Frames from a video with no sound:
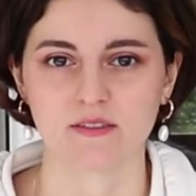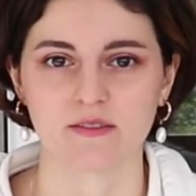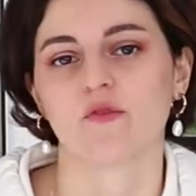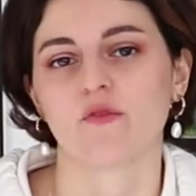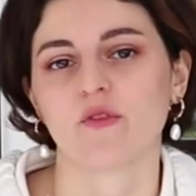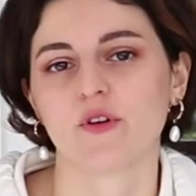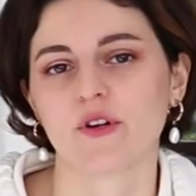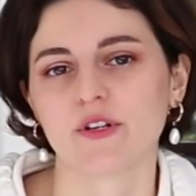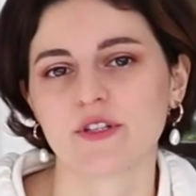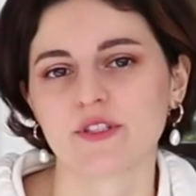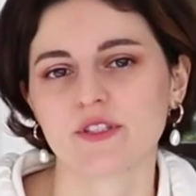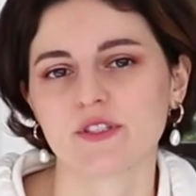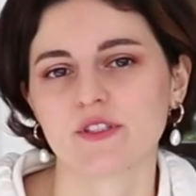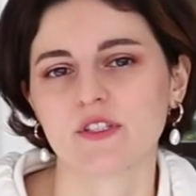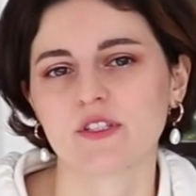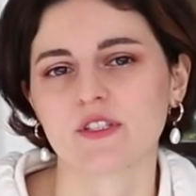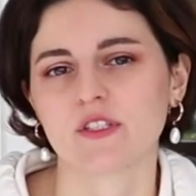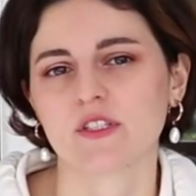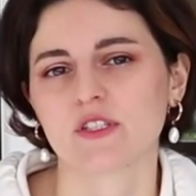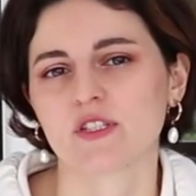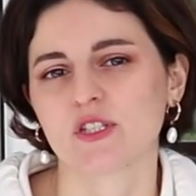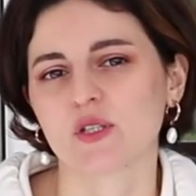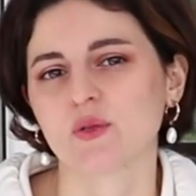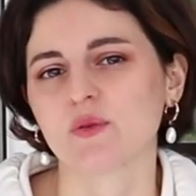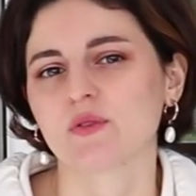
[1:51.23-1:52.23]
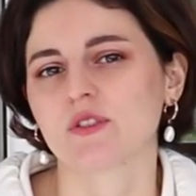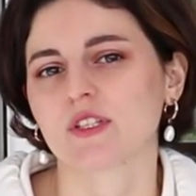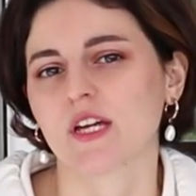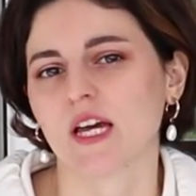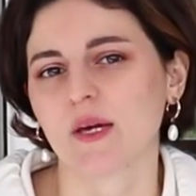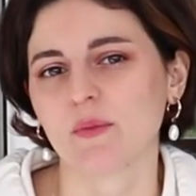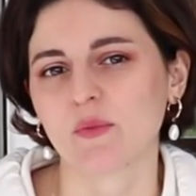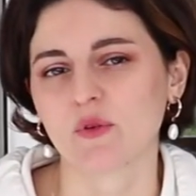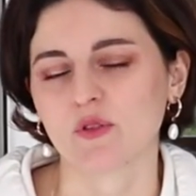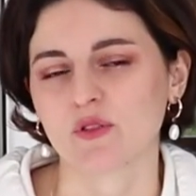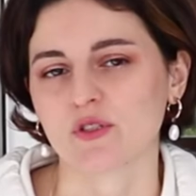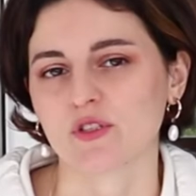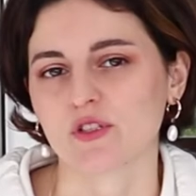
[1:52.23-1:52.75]
First, this is so
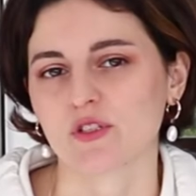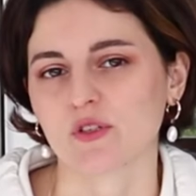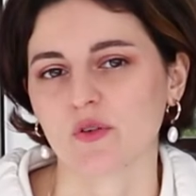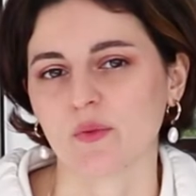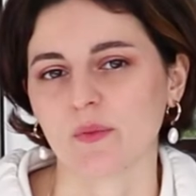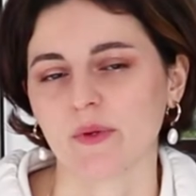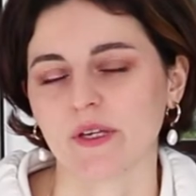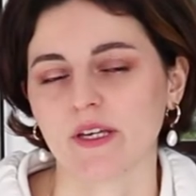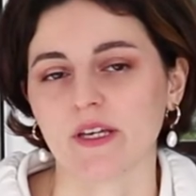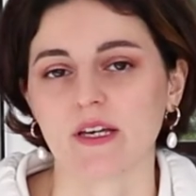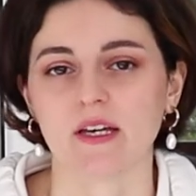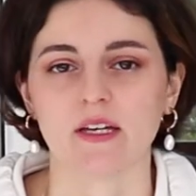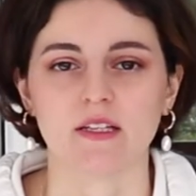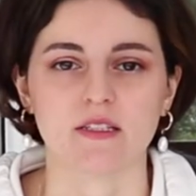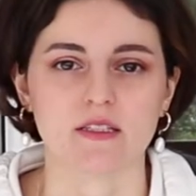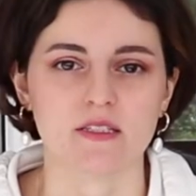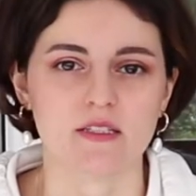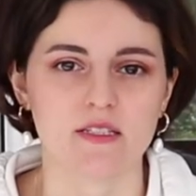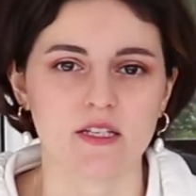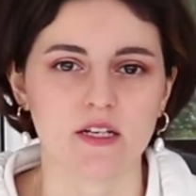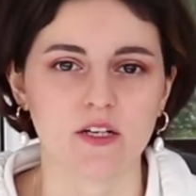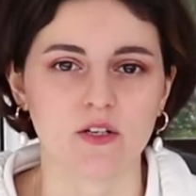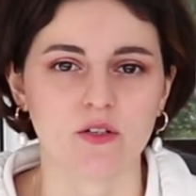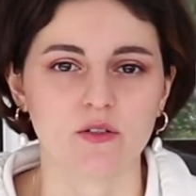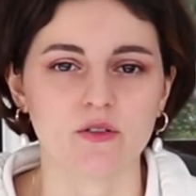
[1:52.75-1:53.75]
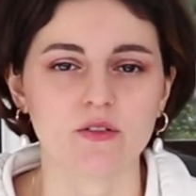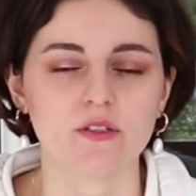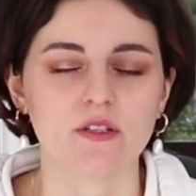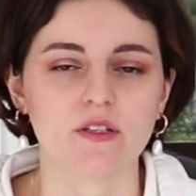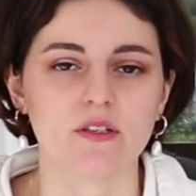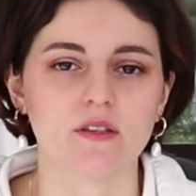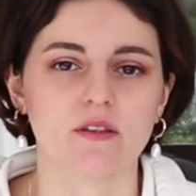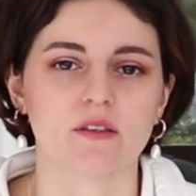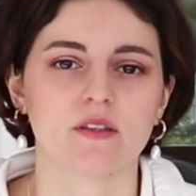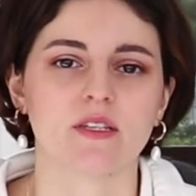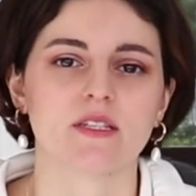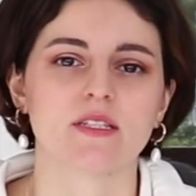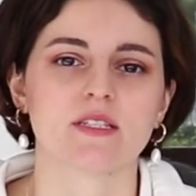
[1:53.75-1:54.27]
time consuming, and second,
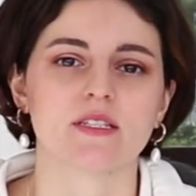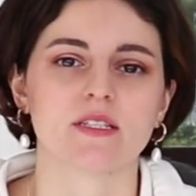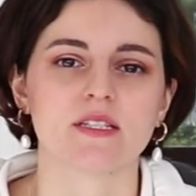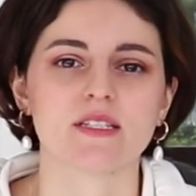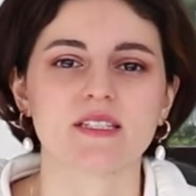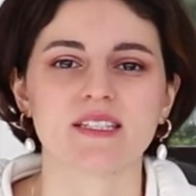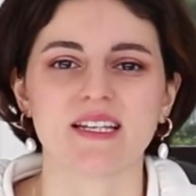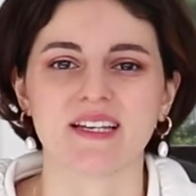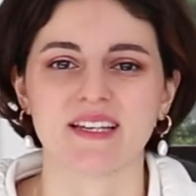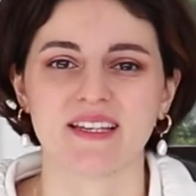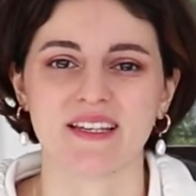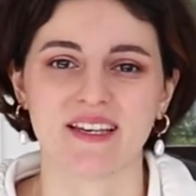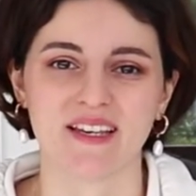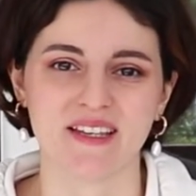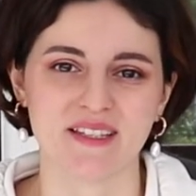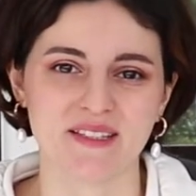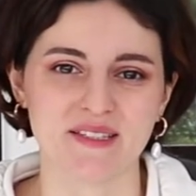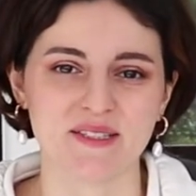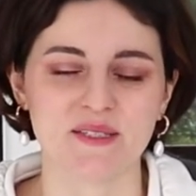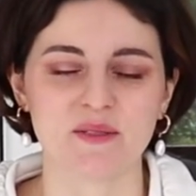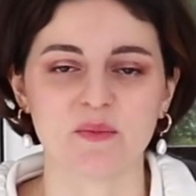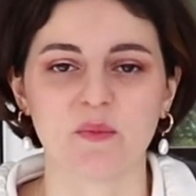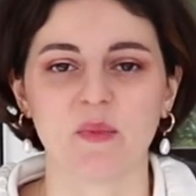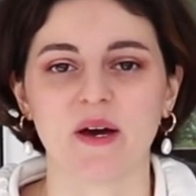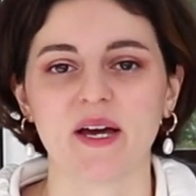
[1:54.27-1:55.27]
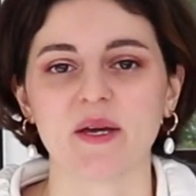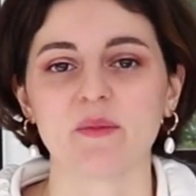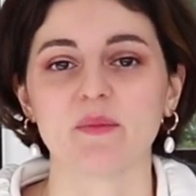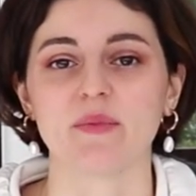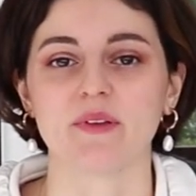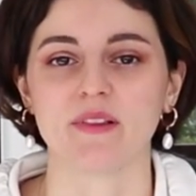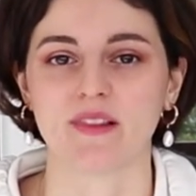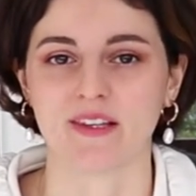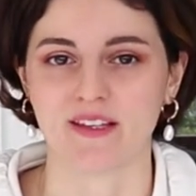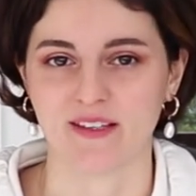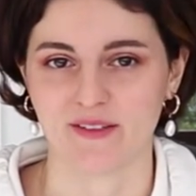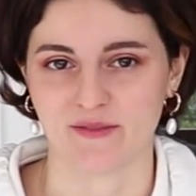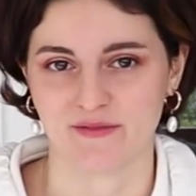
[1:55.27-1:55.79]
this is against my
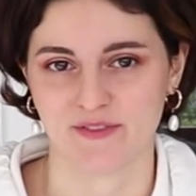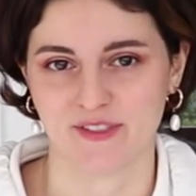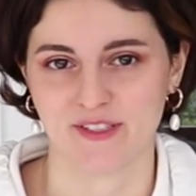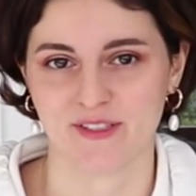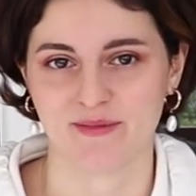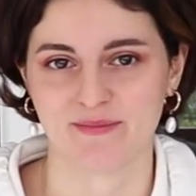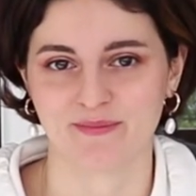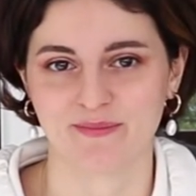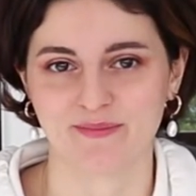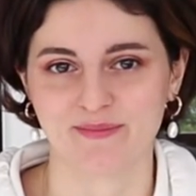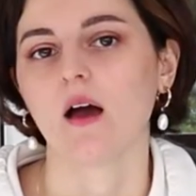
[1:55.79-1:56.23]
beliefs.